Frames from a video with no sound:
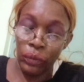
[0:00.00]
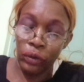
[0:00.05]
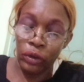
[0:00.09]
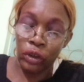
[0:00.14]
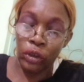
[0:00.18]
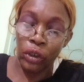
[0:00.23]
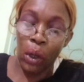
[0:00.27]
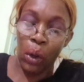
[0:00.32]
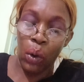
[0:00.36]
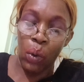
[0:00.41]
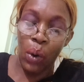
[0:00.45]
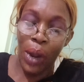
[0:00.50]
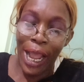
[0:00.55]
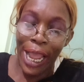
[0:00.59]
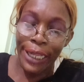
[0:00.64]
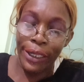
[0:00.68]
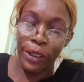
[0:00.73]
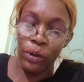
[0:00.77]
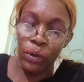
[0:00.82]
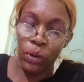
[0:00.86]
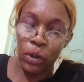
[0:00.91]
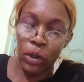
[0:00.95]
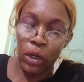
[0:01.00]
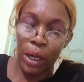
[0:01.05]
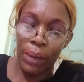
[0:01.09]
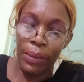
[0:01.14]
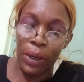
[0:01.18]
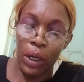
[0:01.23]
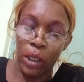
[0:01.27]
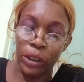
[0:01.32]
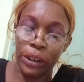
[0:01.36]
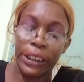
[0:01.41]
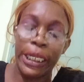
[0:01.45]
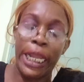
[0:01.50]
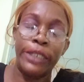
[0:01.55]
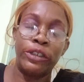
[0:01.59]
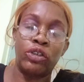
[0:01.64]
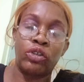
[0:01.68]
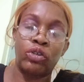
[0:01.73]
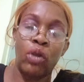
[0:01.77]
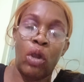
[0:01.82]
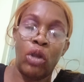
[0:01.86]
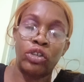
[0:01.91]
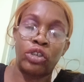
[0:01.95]
So why you come out on
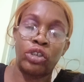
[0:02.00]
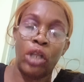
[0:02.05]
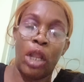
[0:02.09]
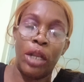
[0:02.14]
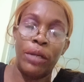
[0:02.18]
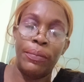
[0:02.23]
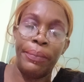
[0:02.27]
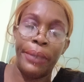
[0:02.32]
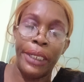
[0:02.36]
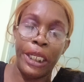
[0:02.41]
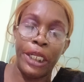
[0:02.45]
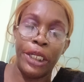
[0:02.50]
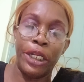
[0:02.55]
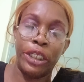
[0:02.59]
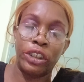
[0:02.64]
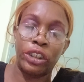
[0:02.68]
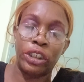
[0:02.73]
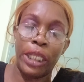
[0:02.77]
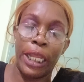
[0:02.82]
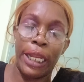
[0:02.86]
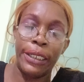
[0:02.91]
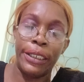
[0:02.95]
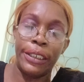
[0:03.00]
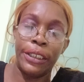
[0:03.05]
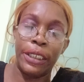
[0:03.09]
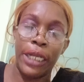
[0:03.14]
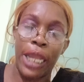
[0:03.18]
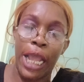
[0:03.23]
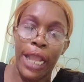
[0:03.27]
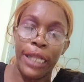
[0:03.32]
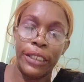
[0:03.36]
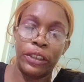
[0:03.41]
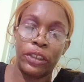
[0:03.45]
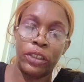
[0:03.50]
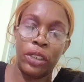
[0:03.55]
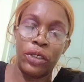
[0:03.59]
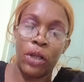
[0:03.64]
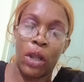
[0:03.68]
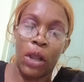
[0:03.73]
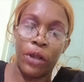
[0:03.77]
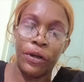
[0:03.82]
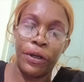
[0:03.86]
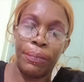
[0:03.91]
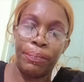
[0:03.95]
social media telling lies on
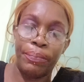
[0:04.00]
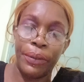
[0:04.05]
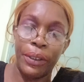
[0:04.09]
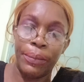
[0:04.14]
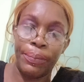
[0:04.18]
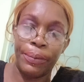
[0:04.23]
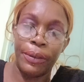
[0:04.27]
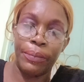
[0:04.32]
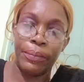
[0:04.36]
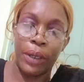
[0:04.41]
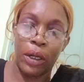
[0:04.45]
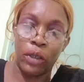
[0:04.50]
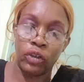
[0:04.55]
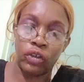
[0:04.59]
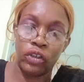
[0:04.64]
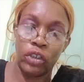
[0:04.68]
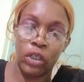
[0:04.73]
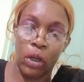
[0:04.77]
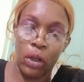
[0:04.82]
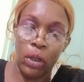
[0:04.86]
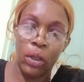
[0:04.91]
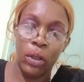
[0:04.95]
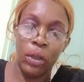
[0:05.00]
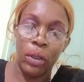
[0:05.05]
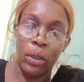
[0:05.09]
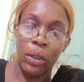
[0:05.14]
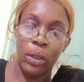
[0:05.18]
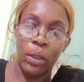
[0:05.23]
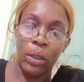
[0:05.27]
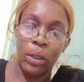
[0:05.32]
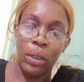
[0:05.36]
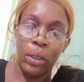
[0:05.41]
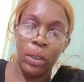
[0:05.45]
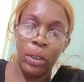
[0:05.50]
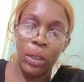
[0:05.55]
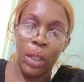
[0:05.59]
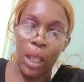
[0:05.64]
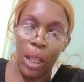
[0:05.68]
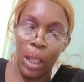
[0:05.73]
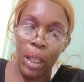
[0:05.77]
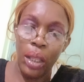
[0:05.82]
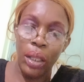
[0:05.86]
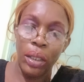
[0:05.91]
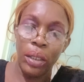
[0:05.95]
other people, Marcia?
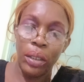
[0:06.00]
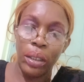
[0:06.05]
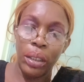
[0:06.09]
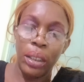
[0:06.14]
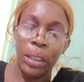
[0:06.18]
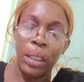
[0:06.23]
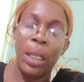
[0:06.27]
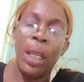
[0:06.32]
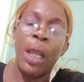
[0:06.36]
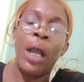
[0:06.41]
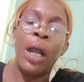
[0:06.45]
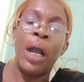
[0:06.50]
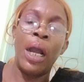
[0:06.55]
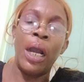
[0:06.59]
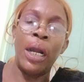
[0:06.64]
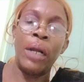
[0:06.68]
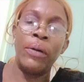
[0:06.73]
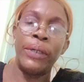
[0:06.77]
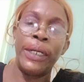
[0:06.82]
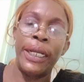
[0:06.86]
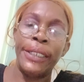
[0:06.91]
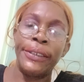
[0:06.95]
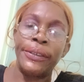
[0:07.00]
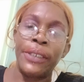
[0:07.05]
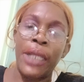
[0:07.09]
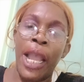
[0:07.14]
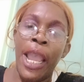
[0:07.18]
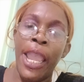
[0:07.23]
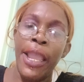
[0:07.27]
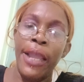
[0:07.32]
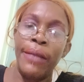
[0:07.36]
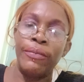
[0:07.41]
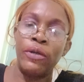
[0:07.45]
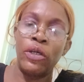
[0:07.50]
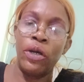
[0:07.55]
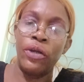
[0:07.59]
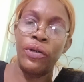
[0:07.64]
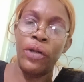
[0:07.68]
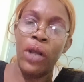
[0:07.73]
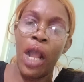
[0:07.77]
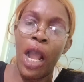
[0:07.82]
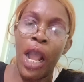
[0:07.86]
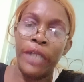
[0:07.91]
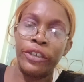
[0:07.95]
Huh? Alright, I am
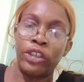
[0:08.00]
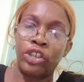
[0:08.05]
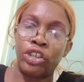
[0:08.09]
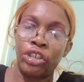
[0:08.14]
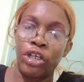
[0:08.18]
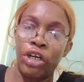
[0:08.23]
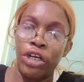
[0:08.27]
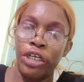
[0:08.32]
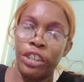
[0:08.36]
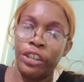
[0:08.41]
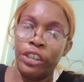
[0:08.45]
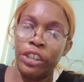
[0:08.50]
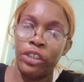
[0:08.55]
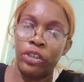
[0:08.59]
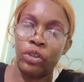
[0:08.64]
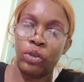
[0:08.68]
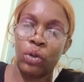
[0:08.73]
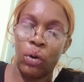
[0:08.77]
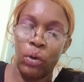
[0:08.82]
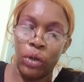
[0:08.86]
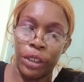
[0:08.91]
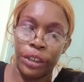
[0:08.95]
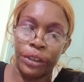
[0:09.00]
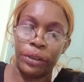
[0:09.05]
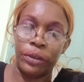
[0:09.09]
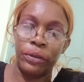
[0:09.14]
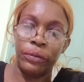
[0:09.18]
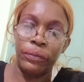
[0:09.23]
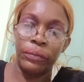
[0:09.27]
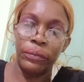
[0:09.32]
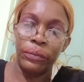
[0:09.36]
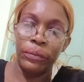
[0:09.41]
gonna adjourn this court